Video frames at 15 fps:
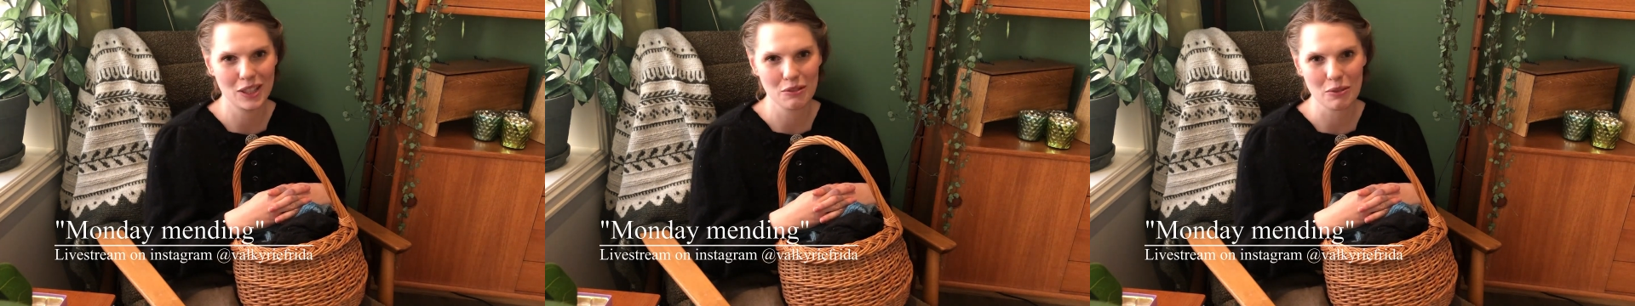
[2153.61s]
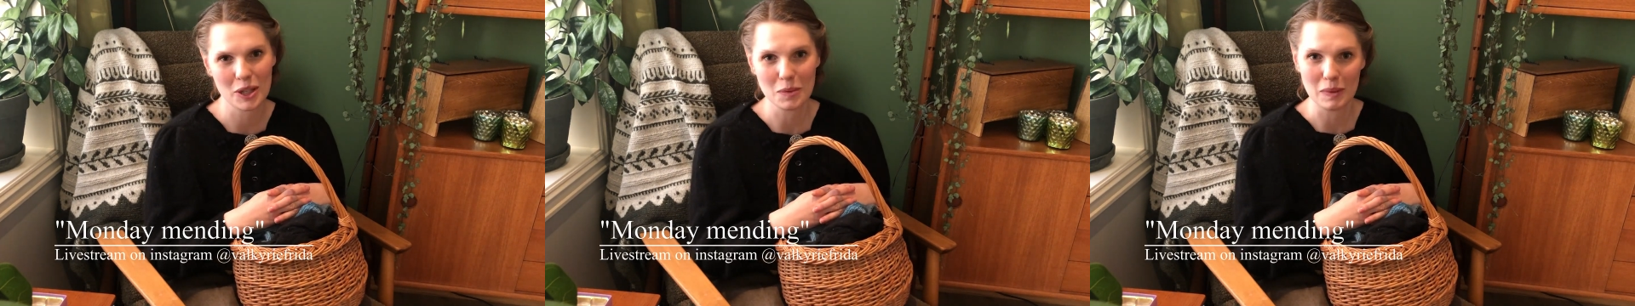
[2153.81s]
to
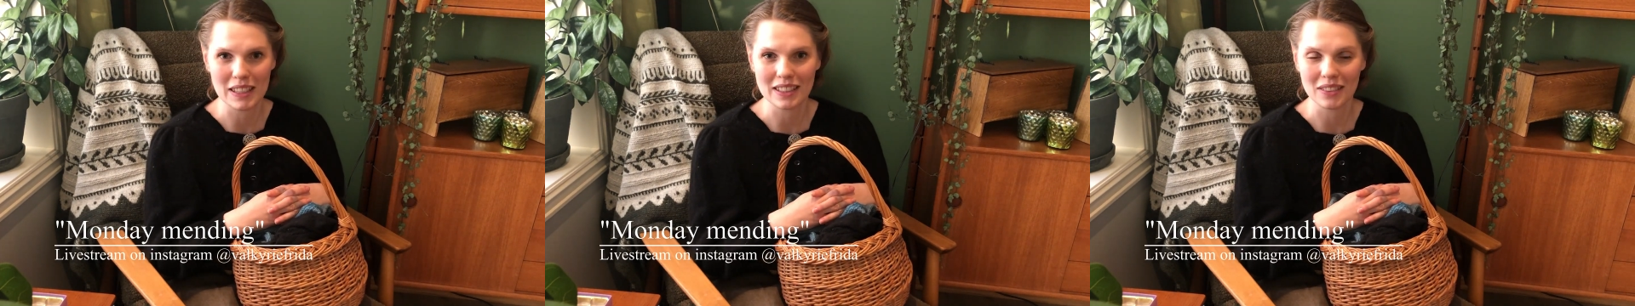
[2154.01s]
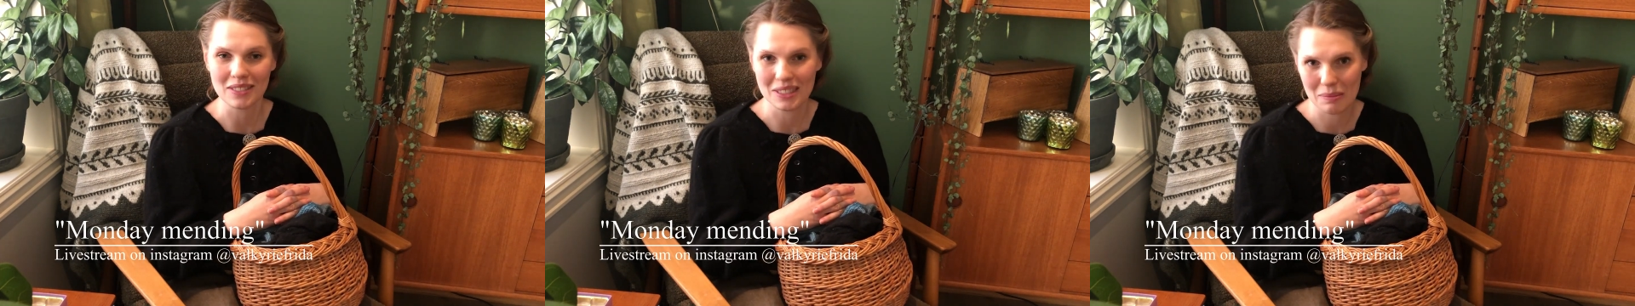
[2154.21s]
force
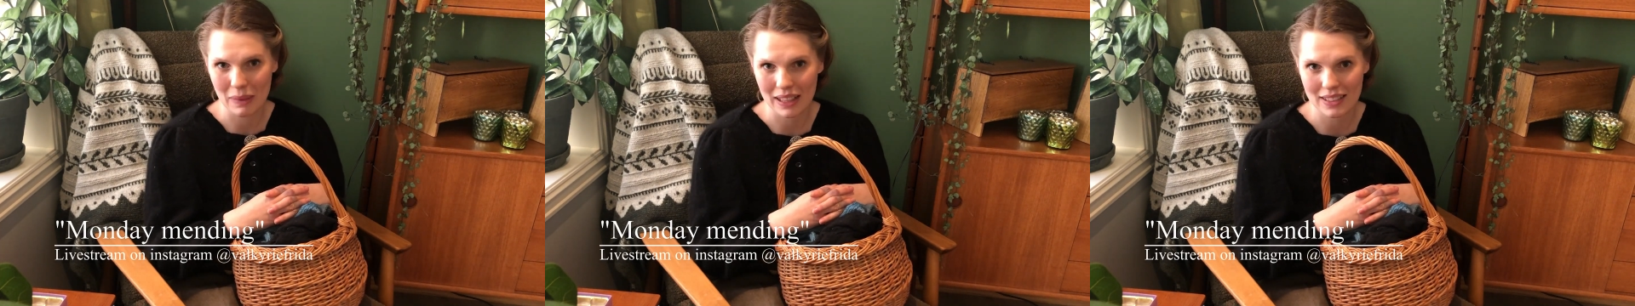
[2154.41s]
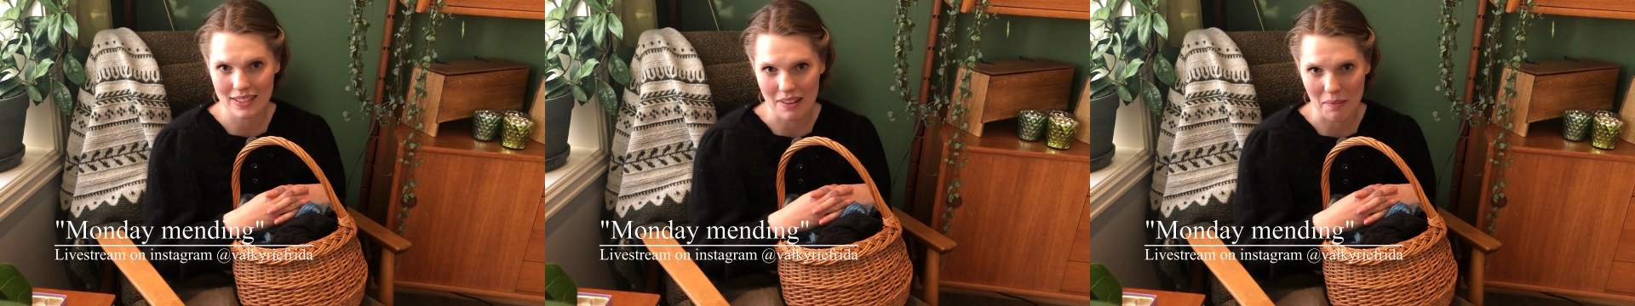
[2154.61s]
myself to
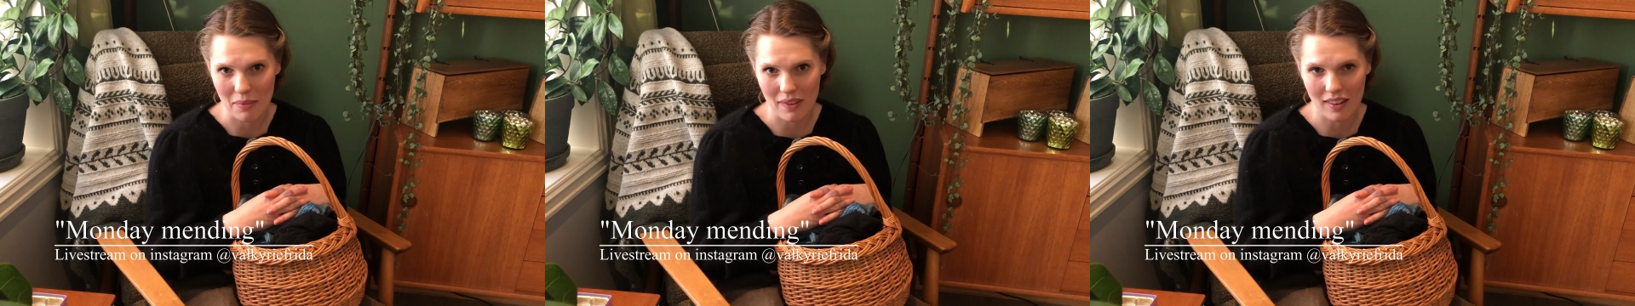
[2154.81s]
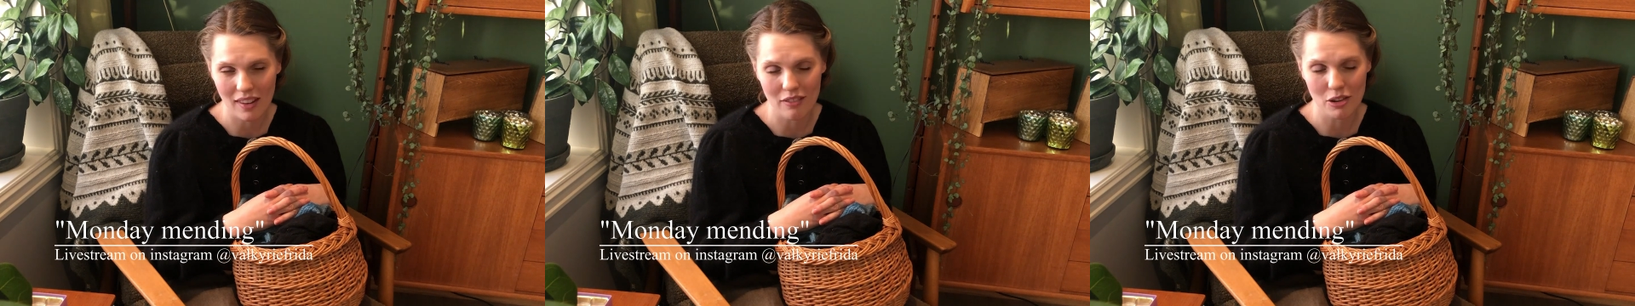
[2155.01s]
mend
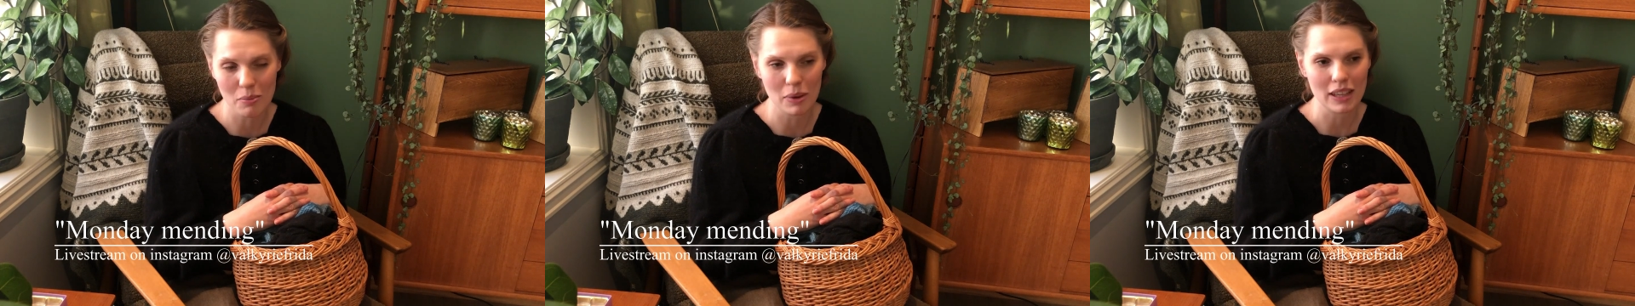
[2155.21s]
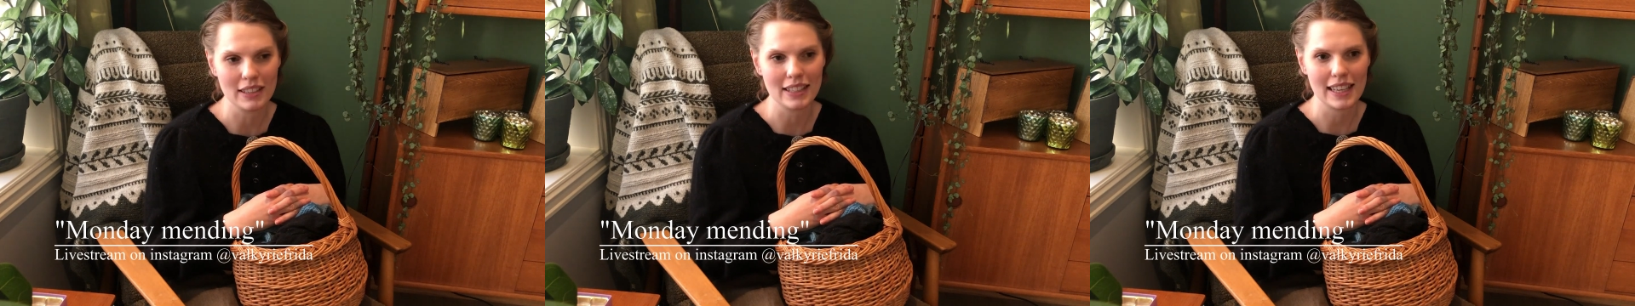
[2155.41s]
something every
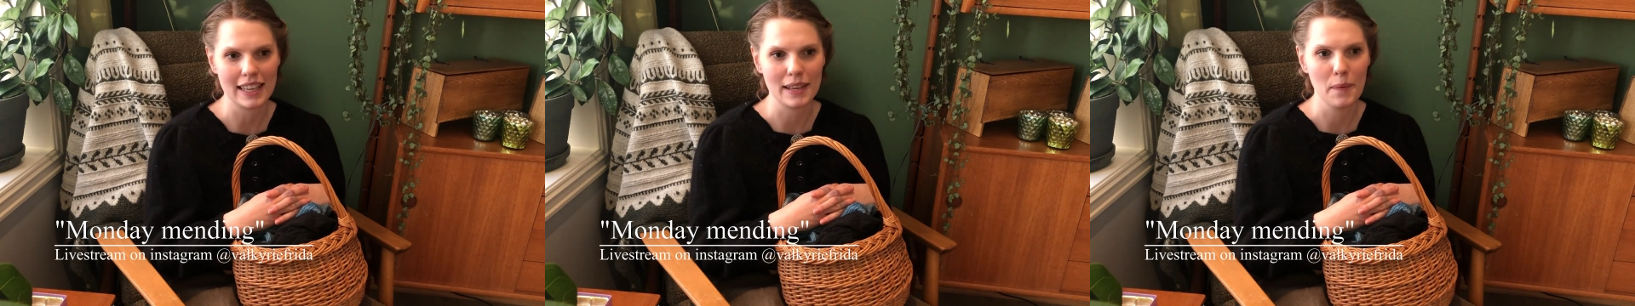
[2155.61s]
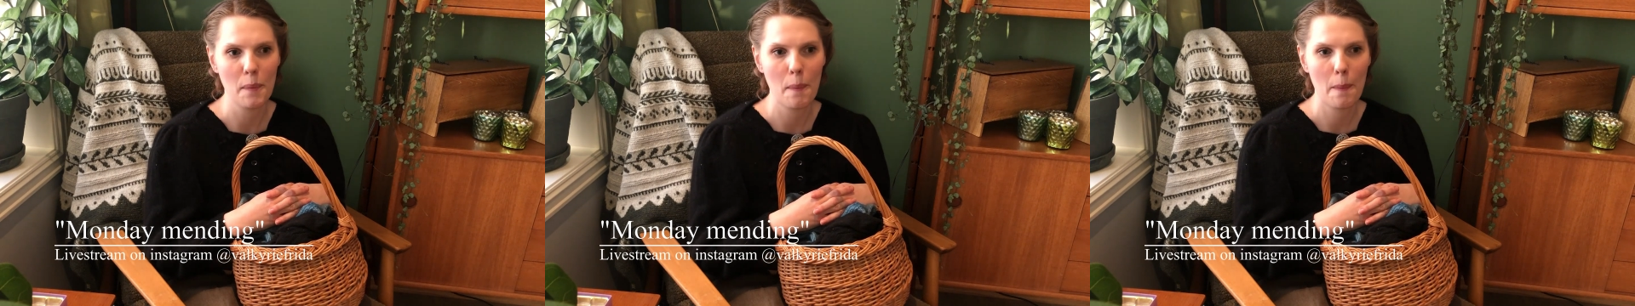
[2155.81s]
Monday,